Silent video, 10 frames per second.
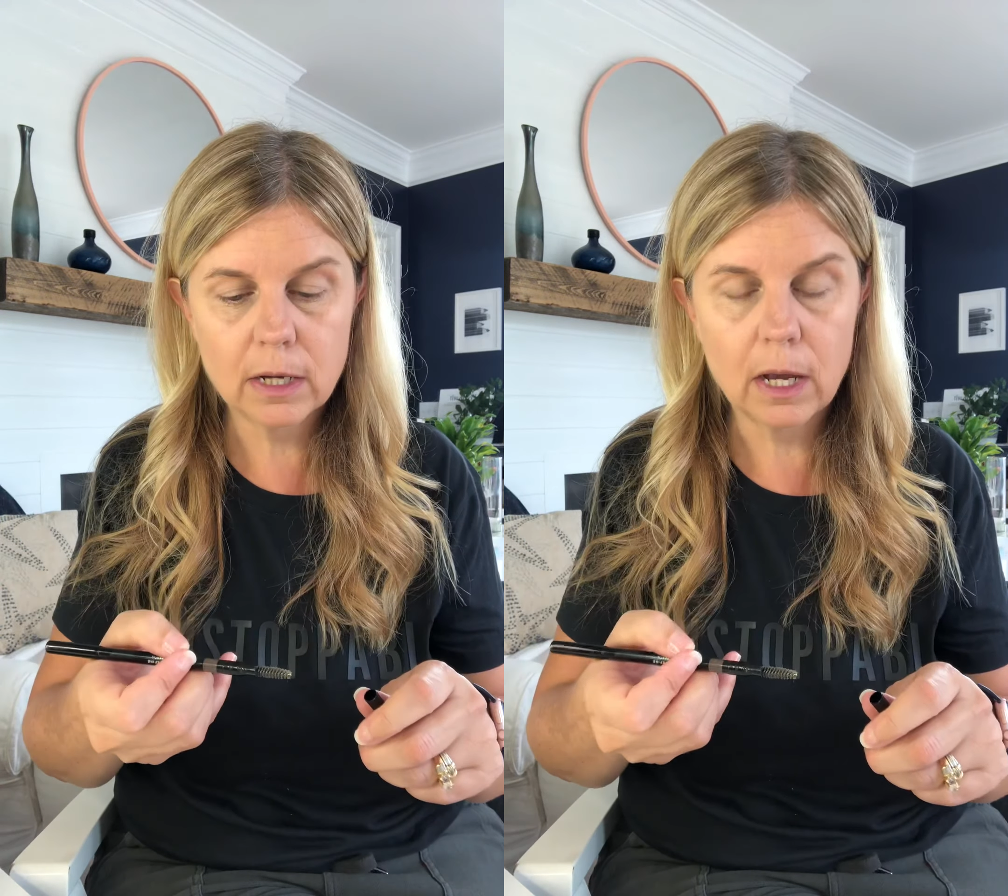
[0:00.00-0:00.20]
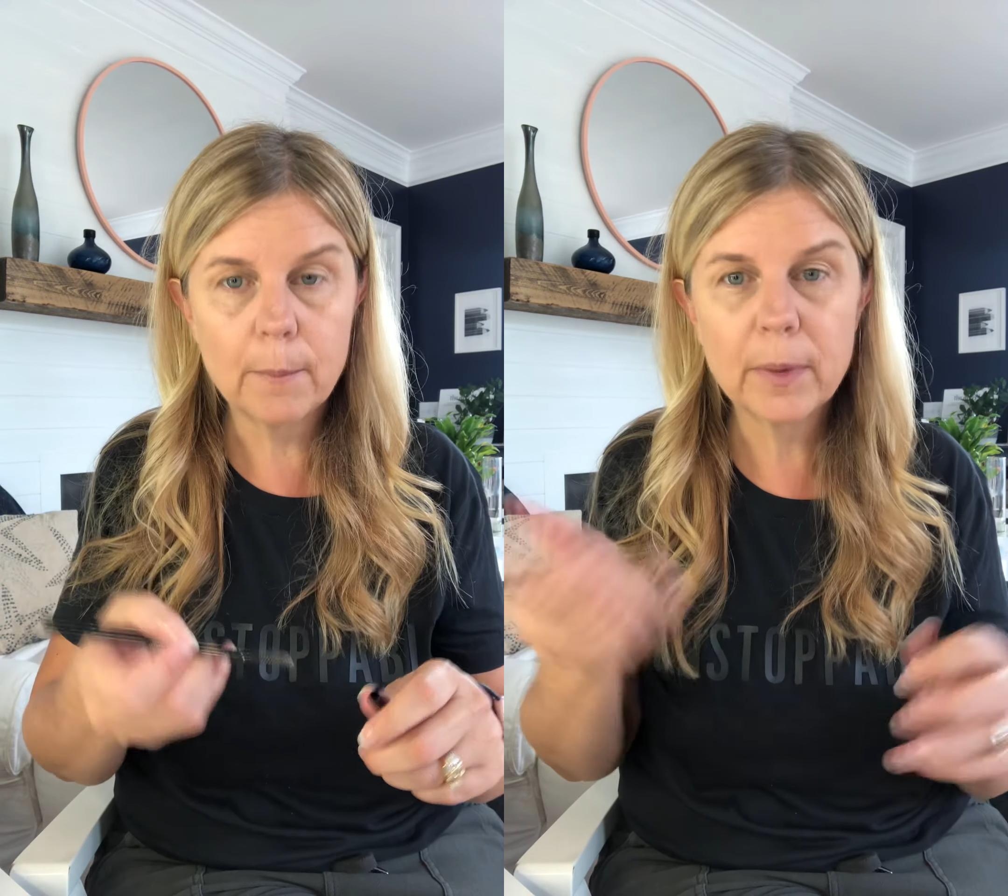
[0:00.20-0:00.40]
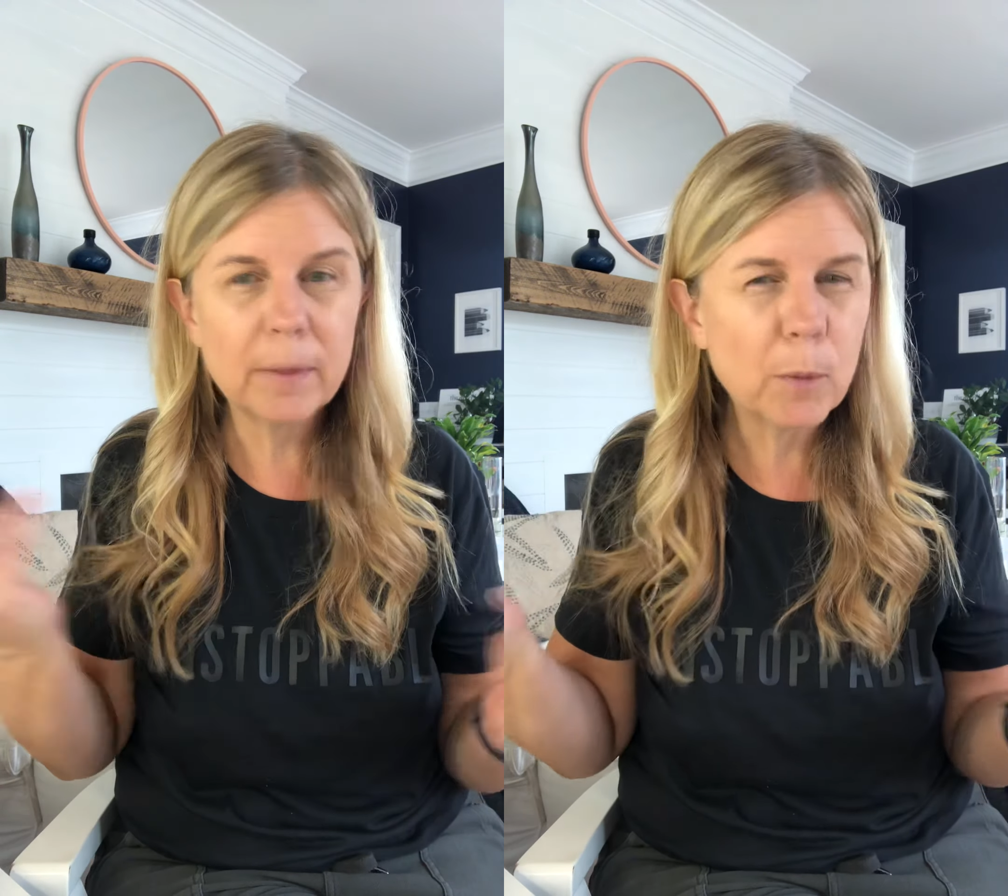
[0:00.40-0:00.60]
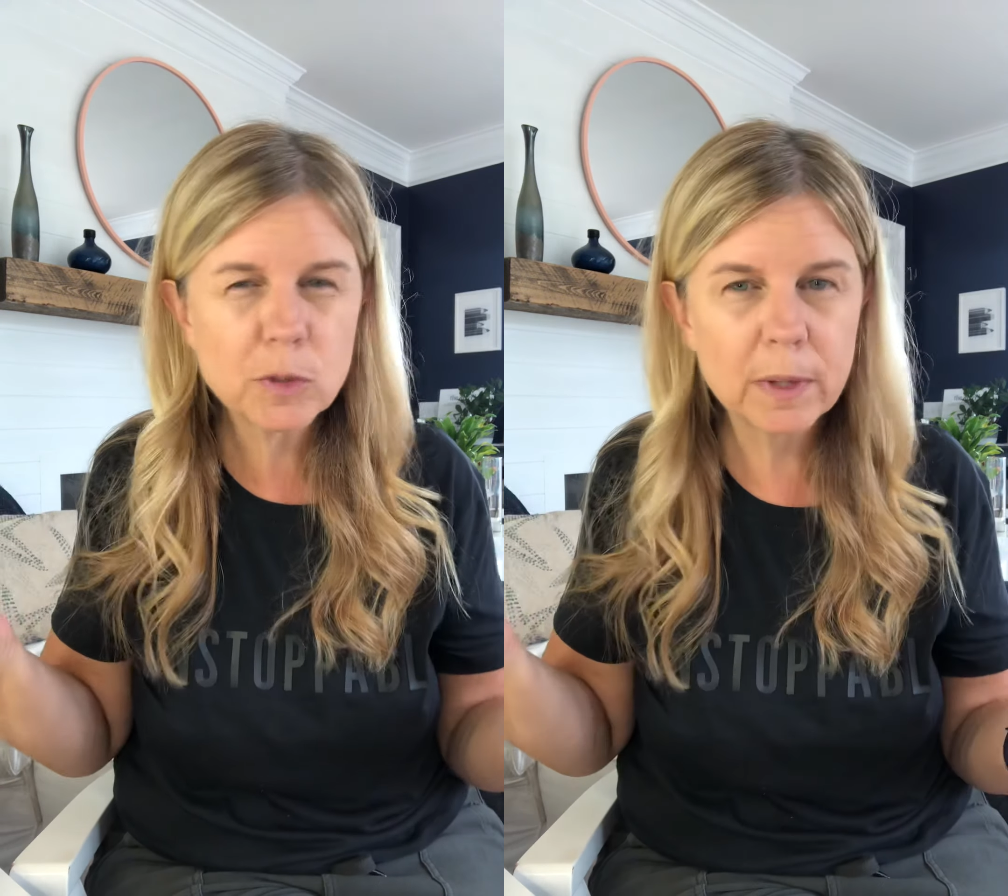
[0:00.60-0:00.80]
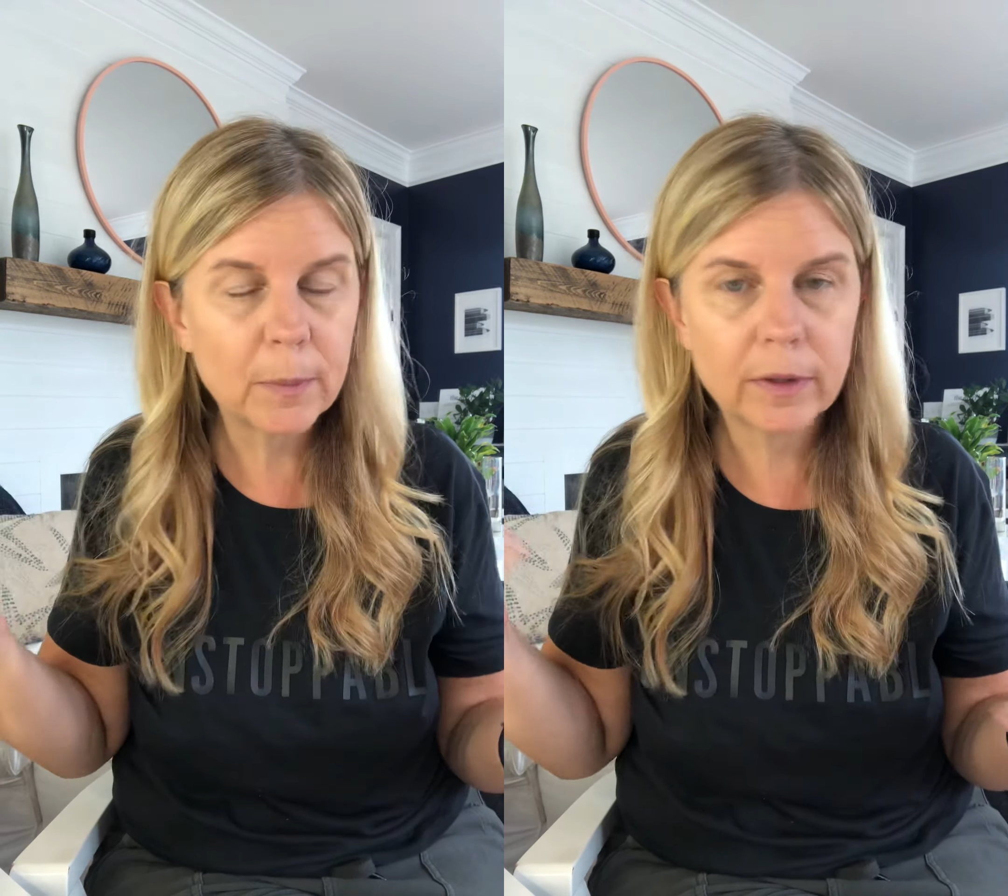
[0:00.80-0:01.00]
But most
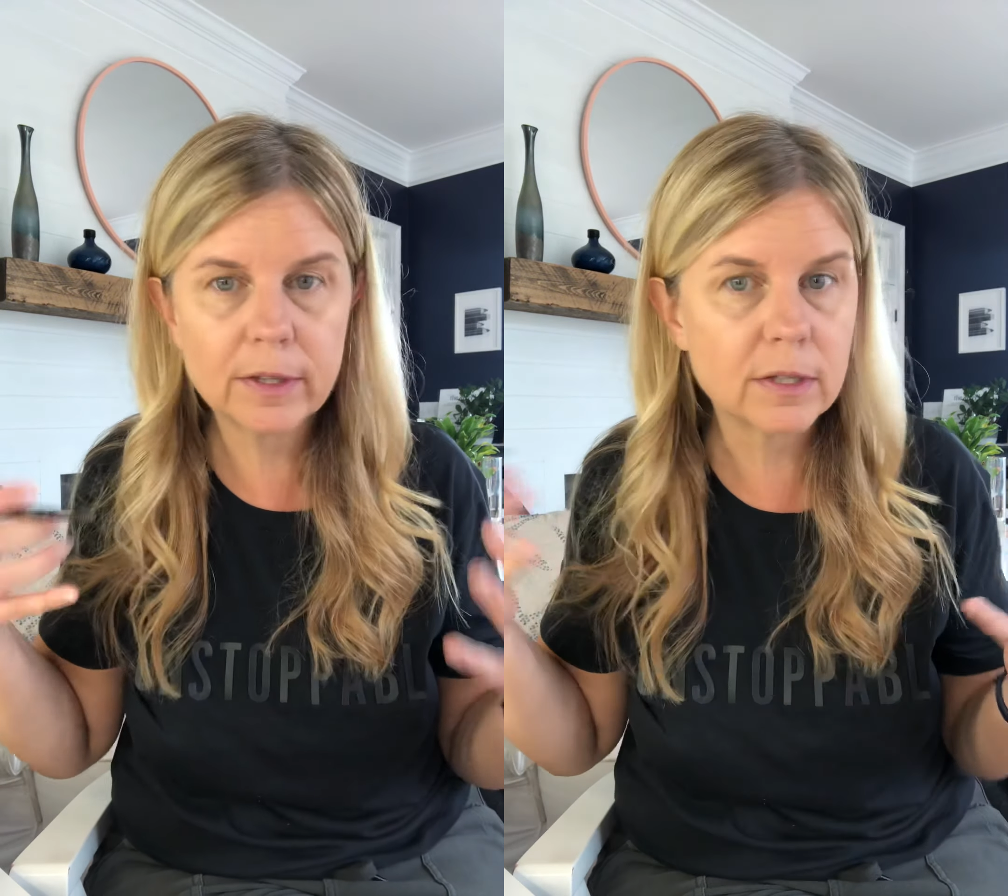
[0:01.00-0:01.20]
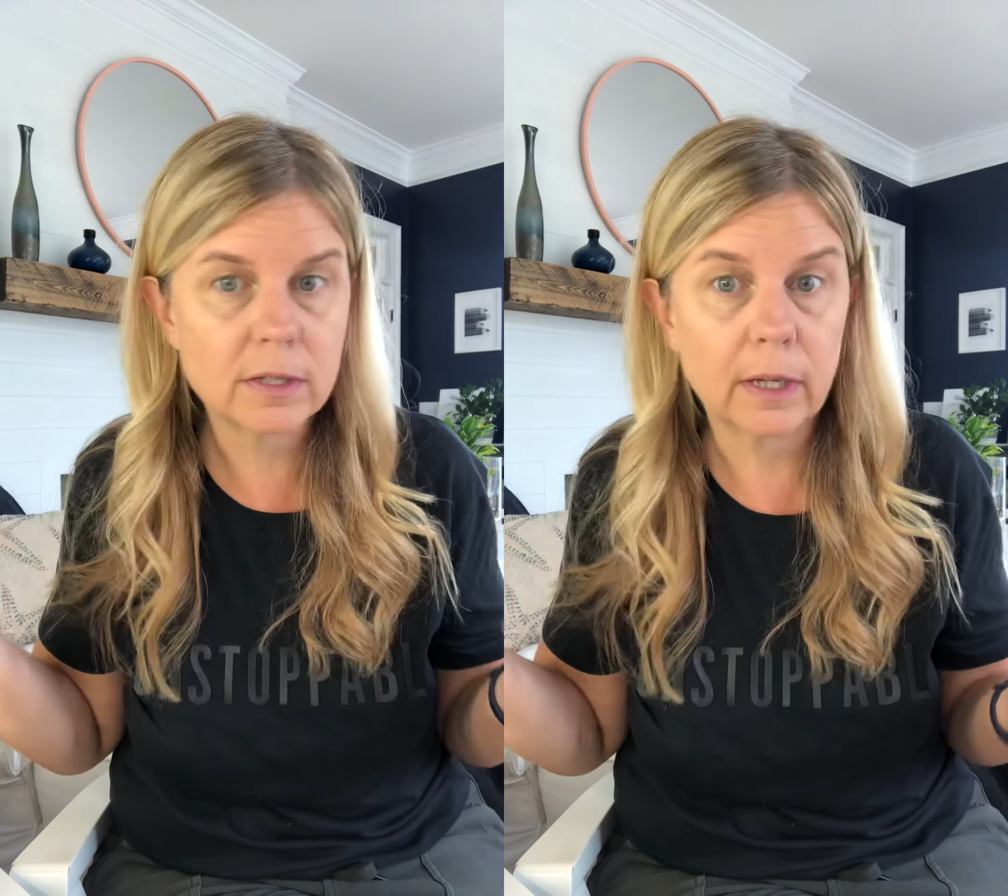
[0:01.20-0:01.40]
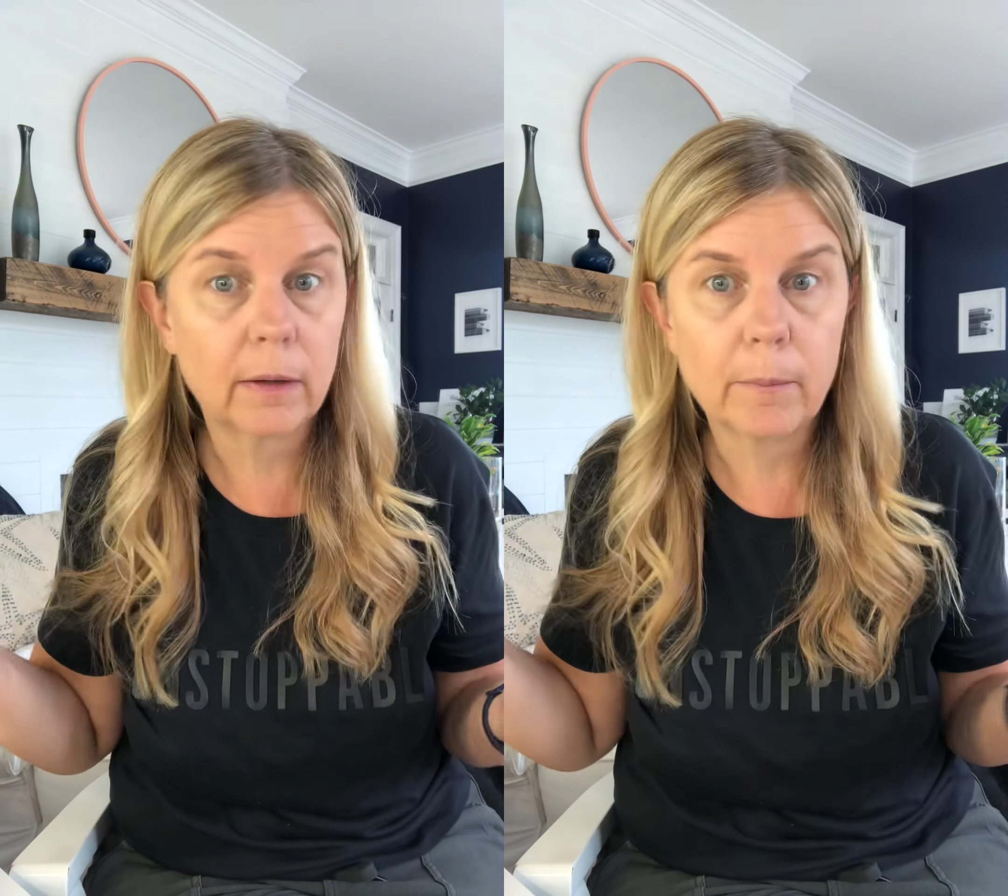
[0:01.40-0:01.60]
people, this is like